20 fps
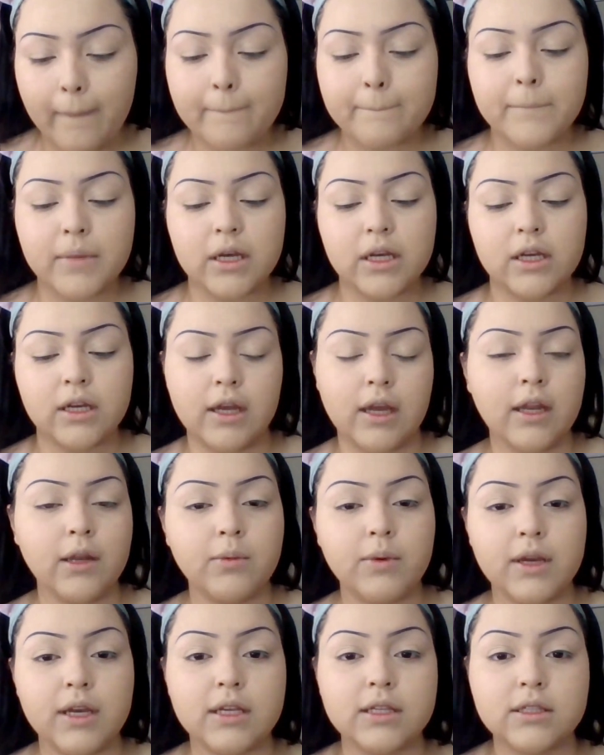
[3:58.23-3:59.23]
But
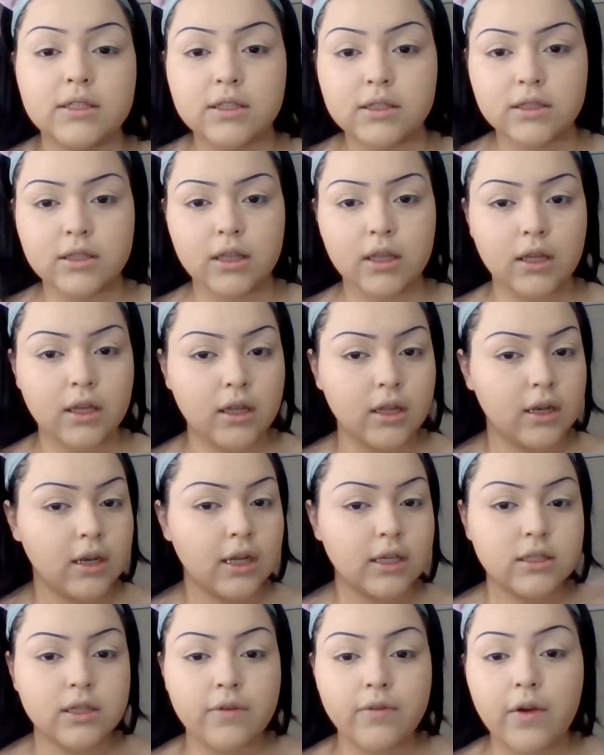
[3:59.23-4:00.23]
anyways, the
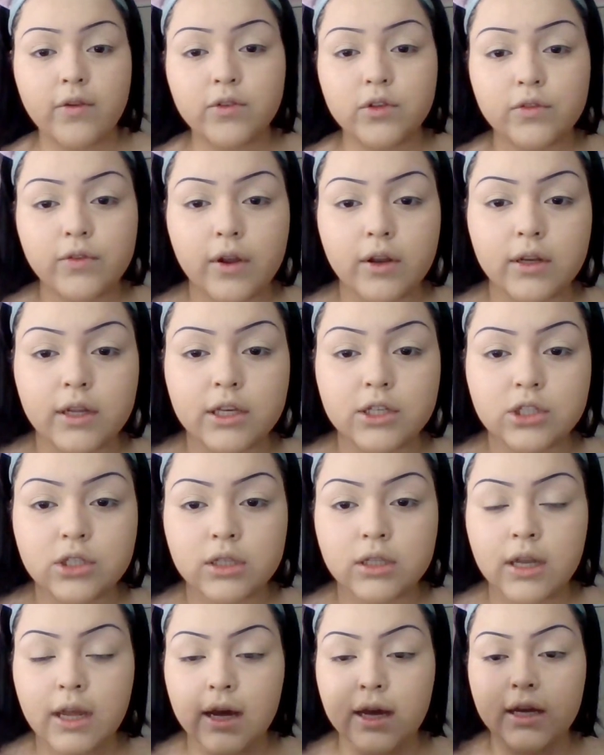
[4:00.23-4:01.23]
next step after
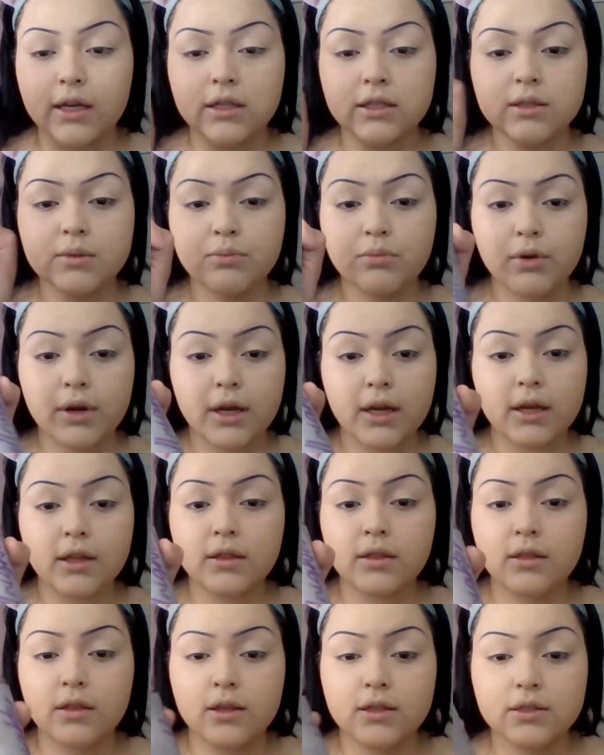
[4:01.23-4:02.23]
foundation, I
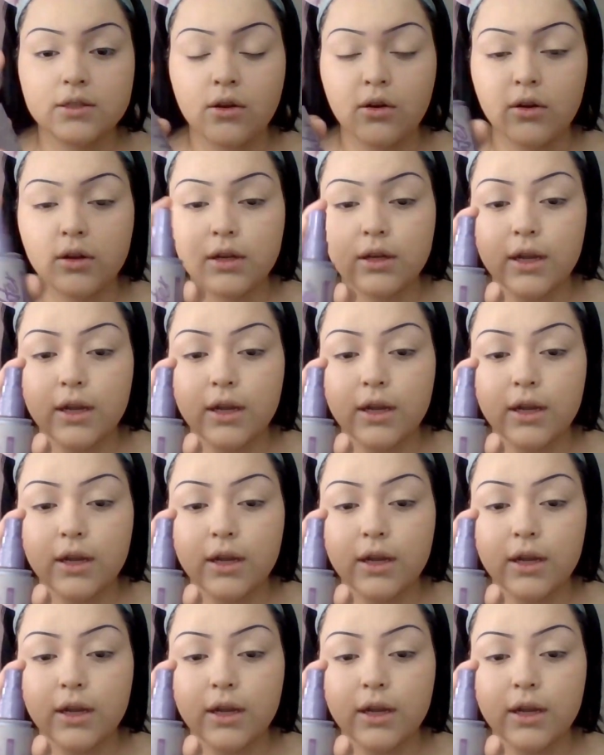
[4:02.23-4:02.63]
sprayed this on